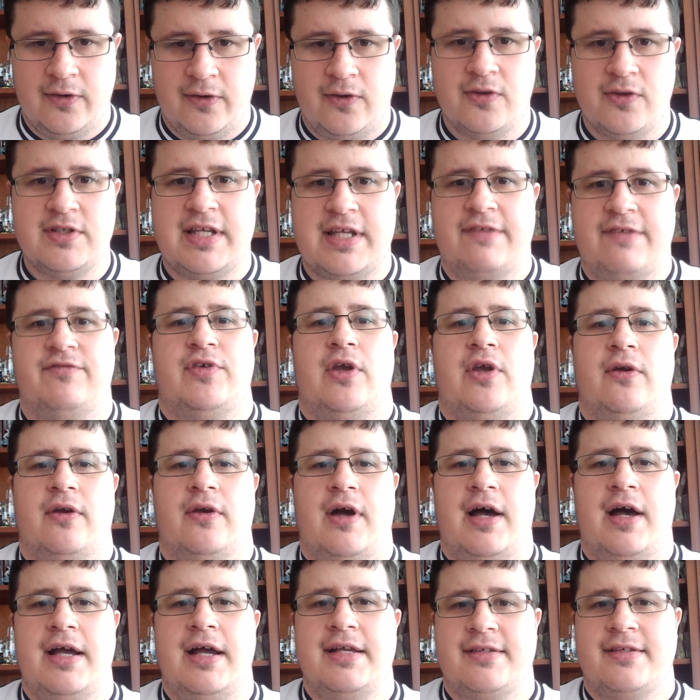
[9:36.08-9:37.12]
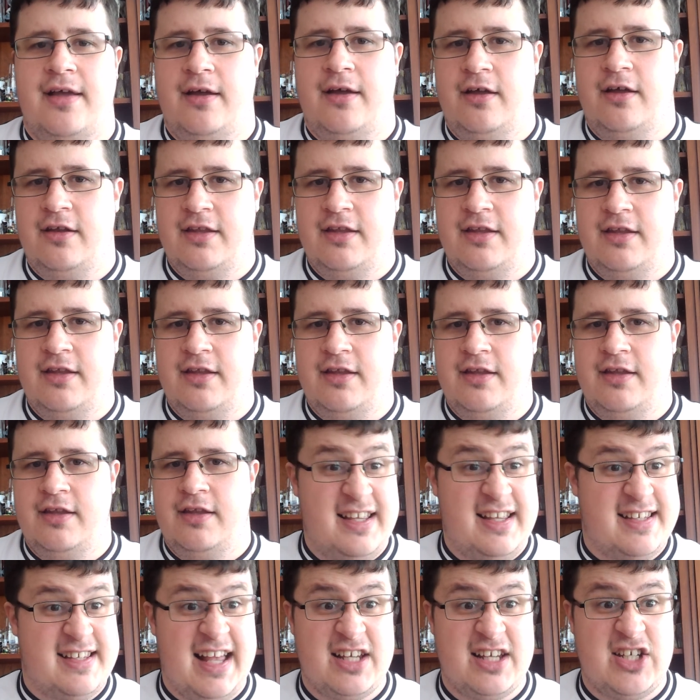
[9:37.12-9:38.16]
for you guys, and this is
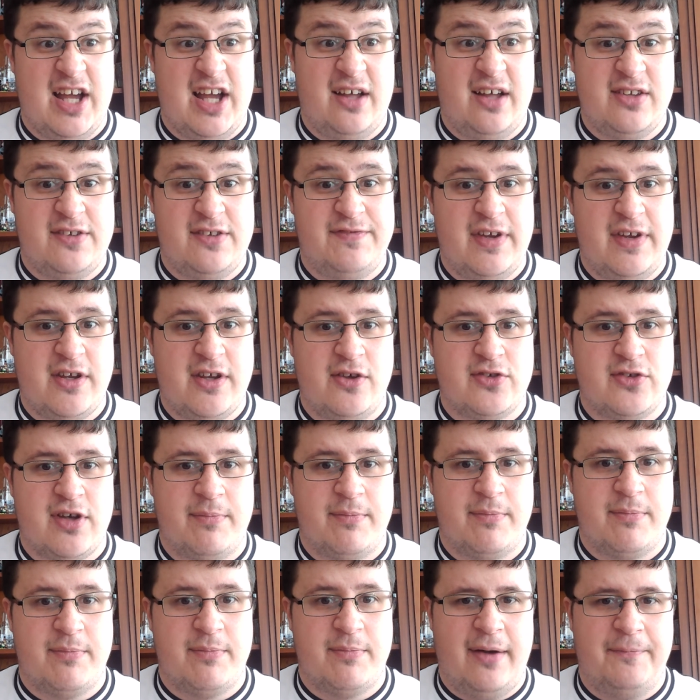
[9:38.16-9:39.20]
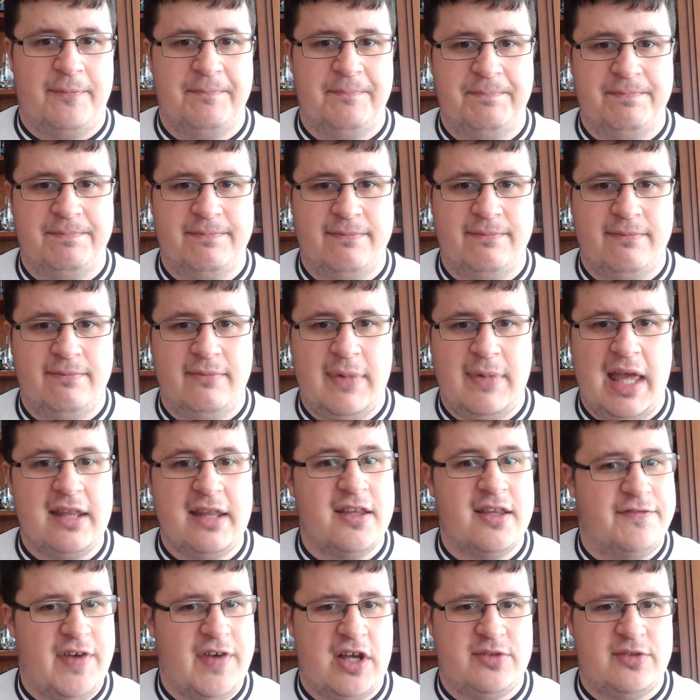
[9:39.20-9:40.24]
actually how this video has come about in the
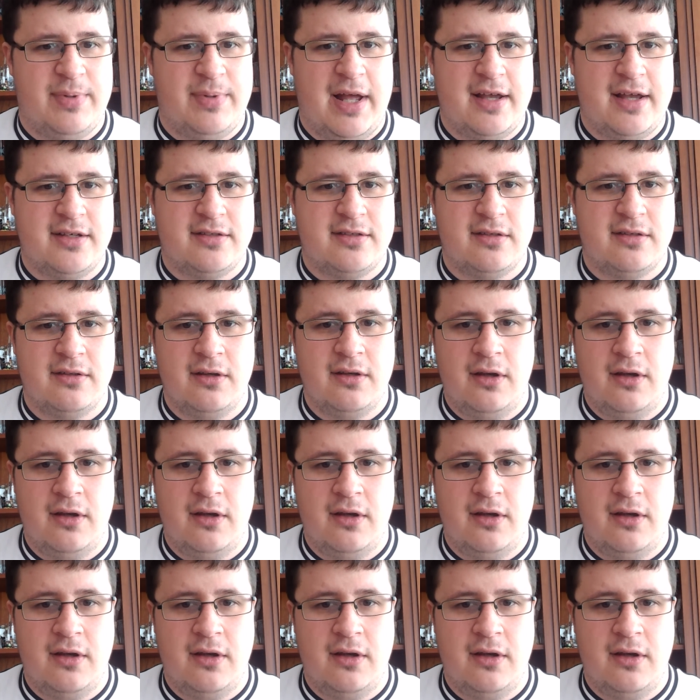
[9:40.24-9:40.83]
first place.